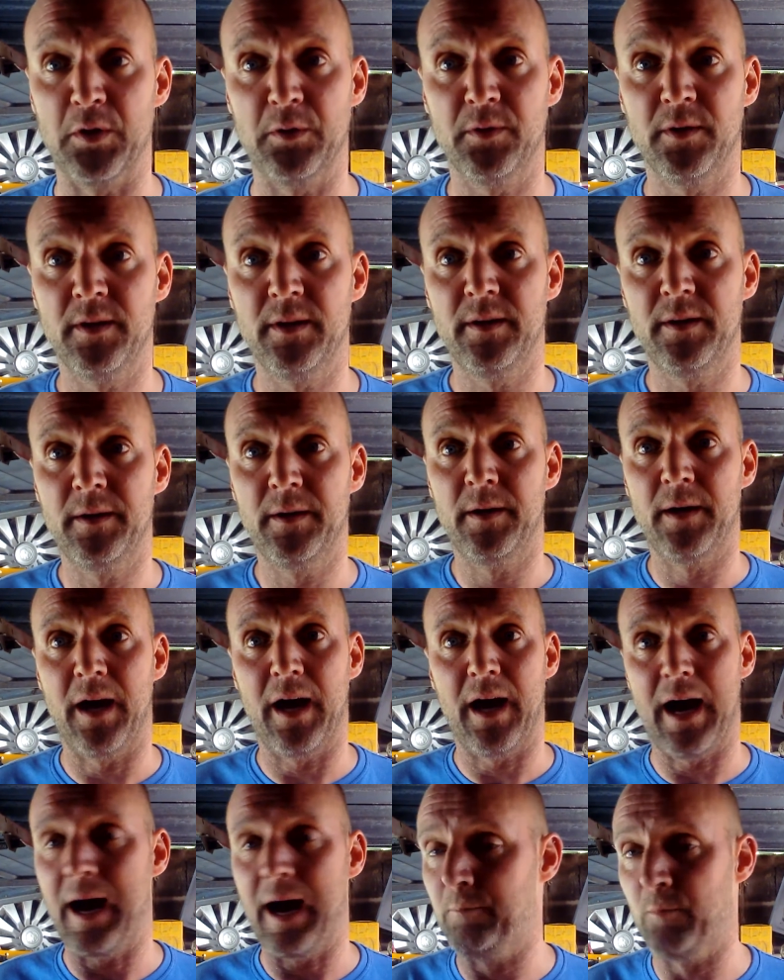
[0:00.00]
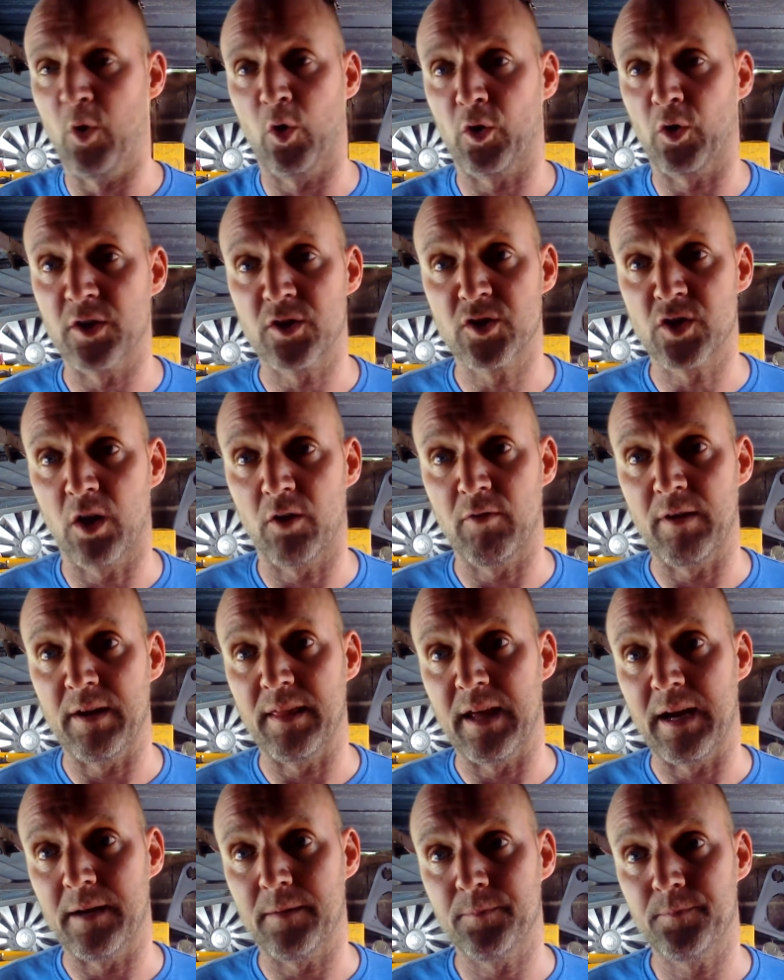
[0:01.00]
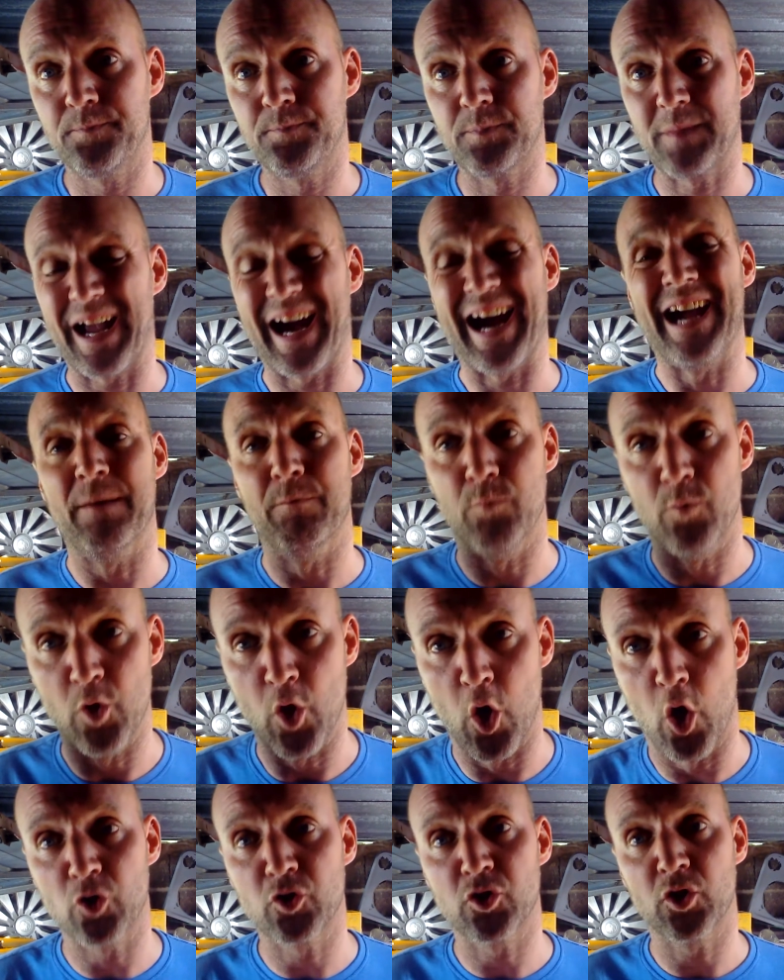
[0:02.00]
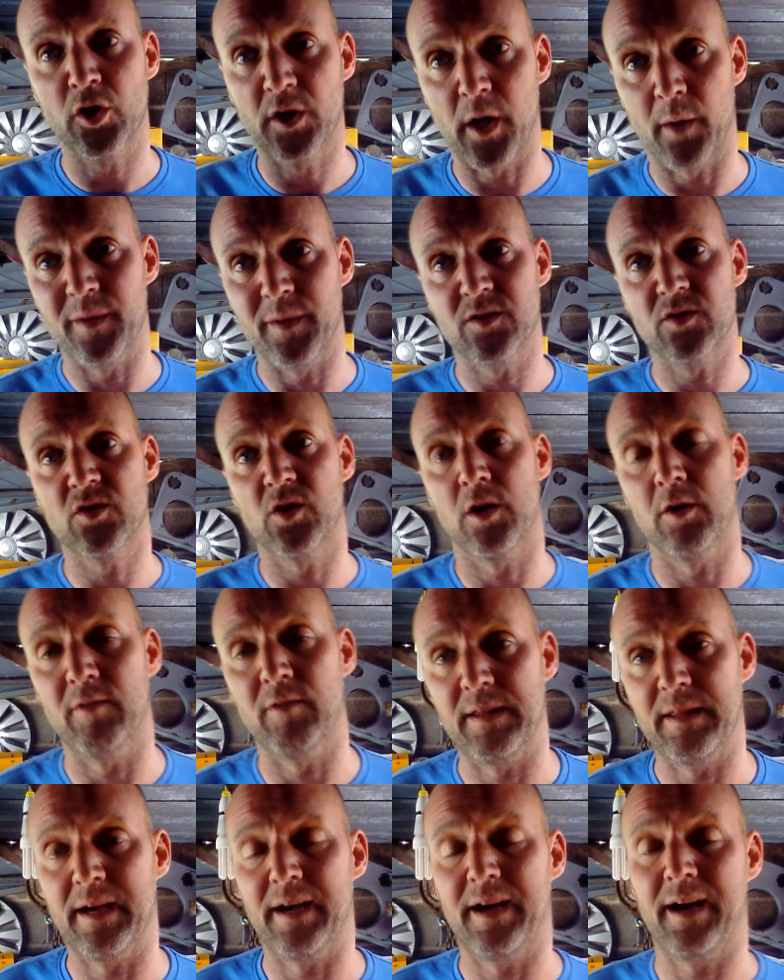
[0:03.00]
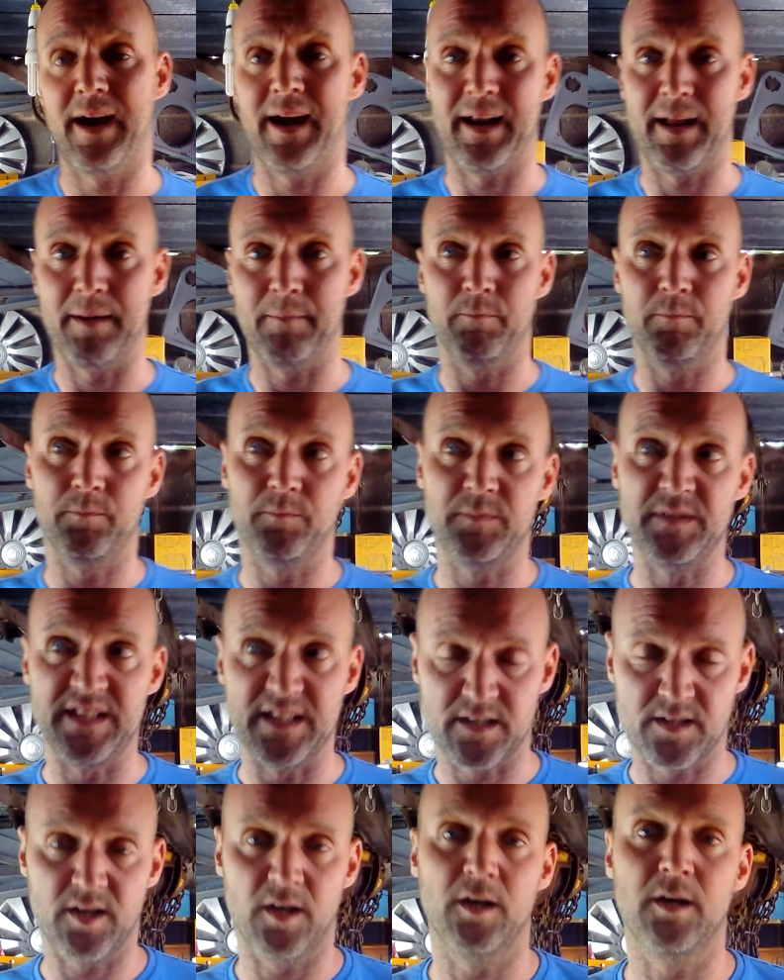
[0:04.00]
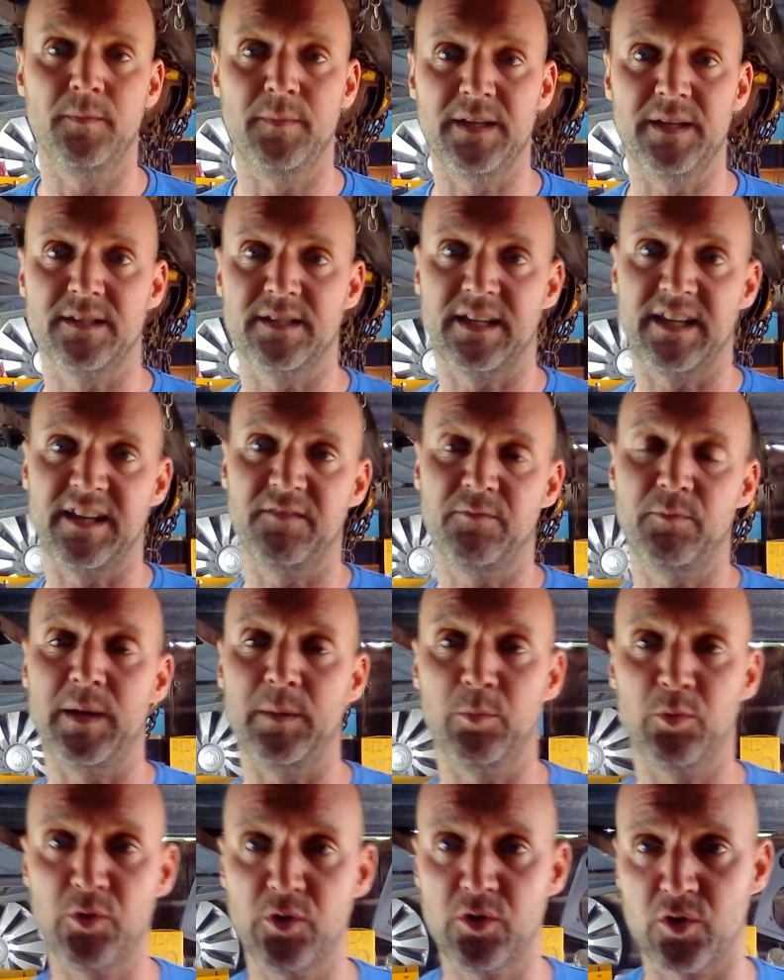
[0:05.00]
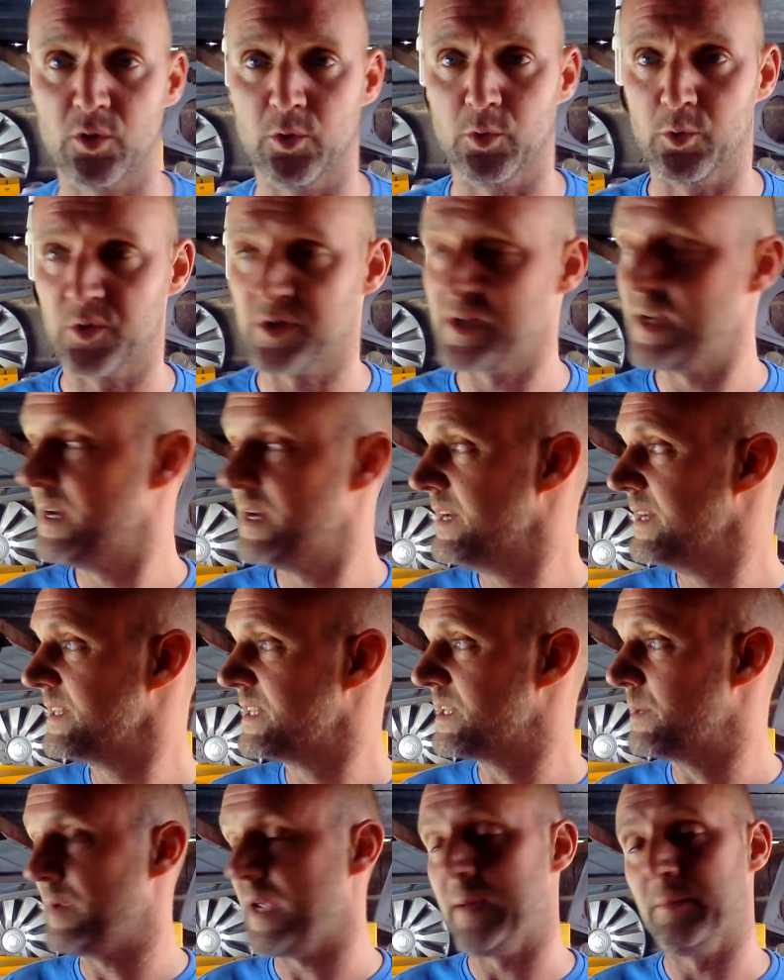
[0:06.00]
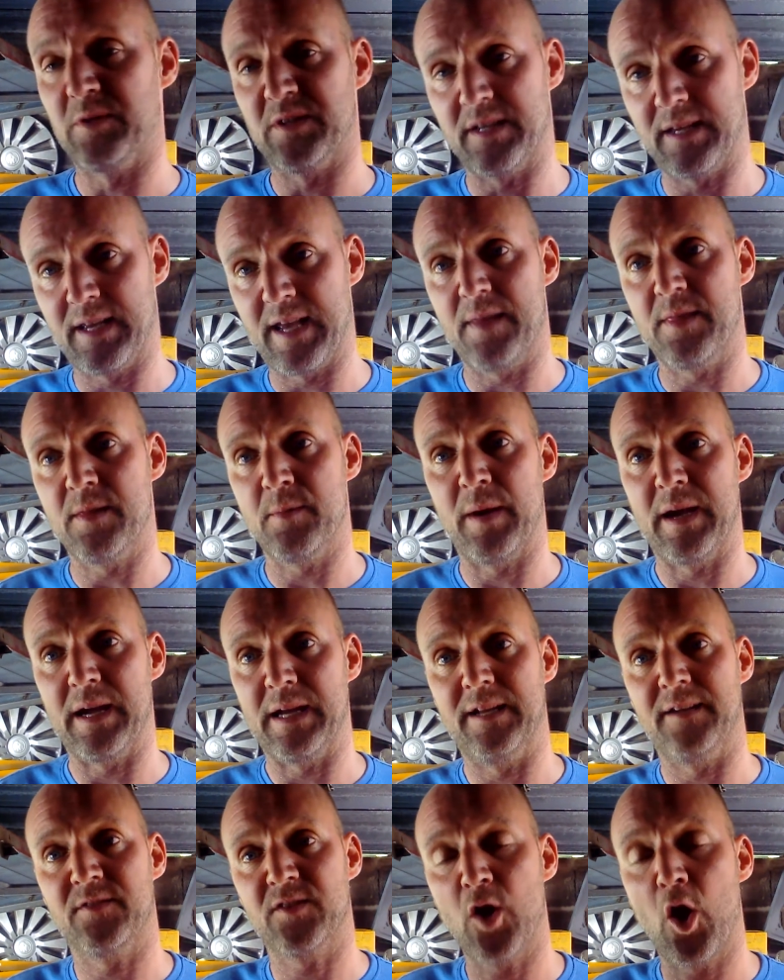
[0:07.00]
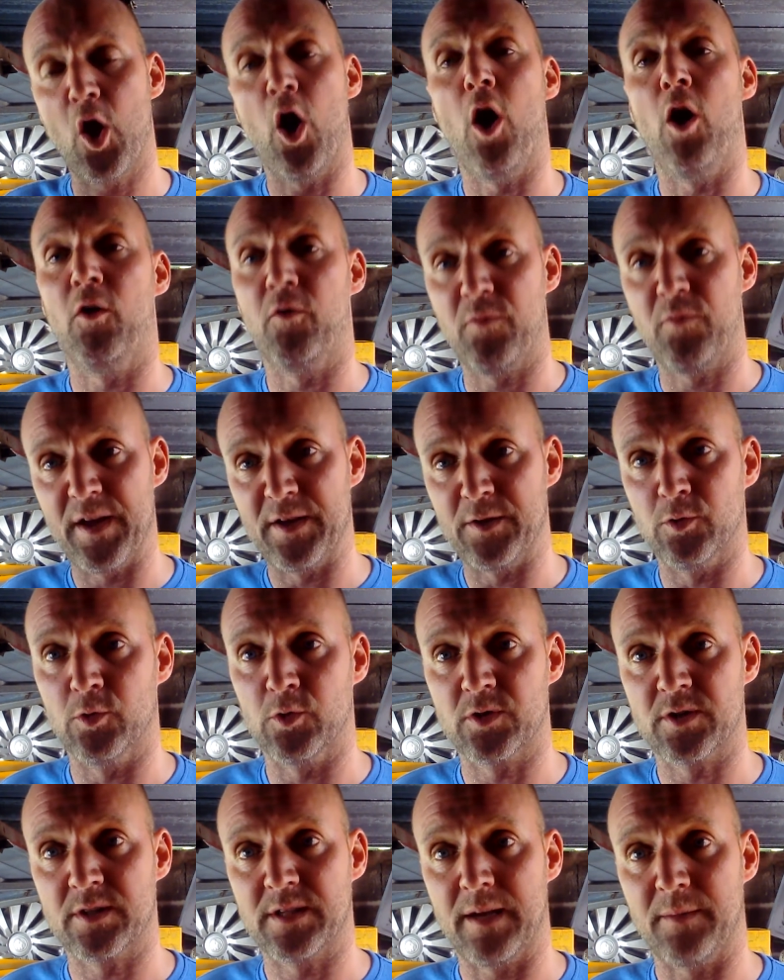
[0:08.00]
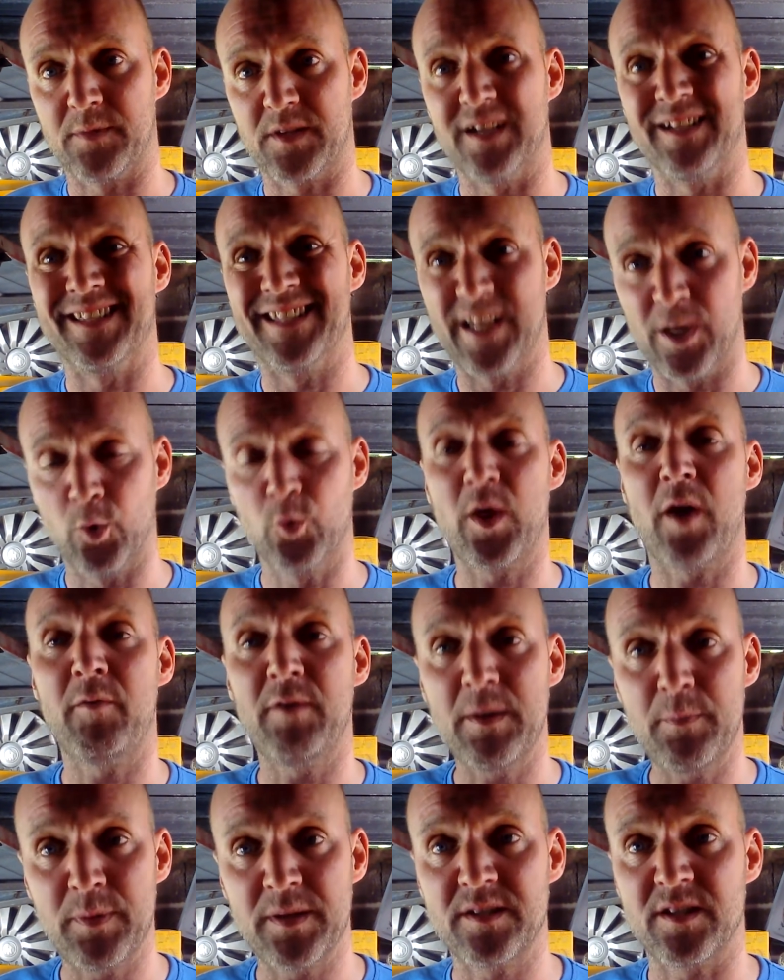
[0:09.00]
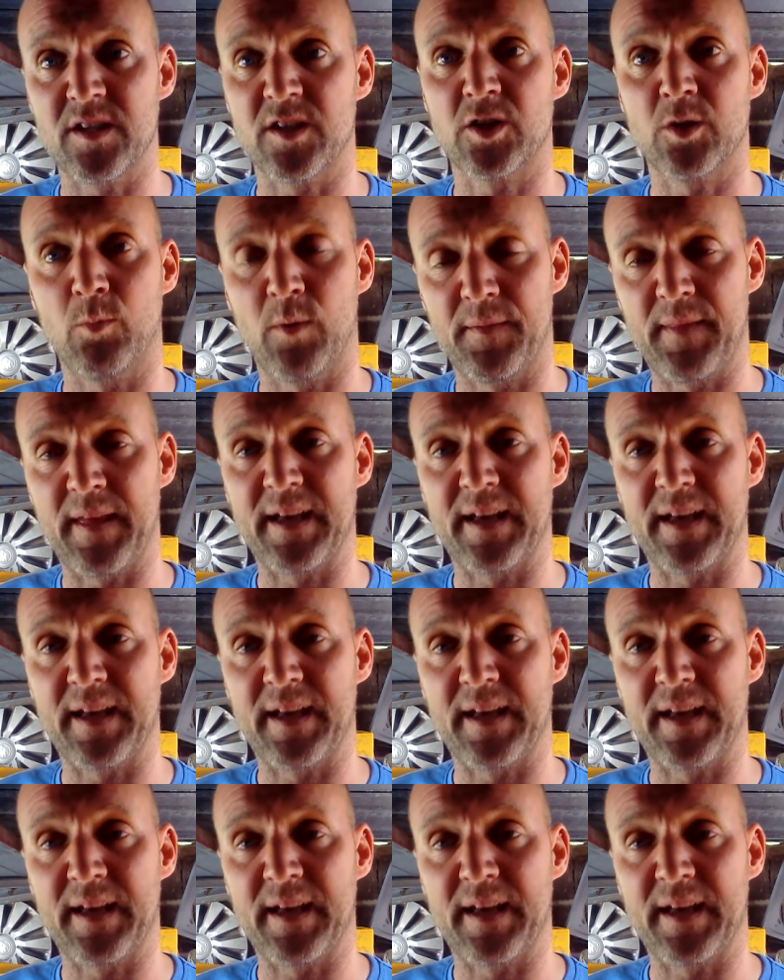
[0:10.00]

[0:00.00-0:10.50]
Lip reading: I'm not going to tolerate that. I am not going to tolerate that, and I'm determined to give people the tools to be able to get the bailiffs off their doorsteps until they're in a position where they can settle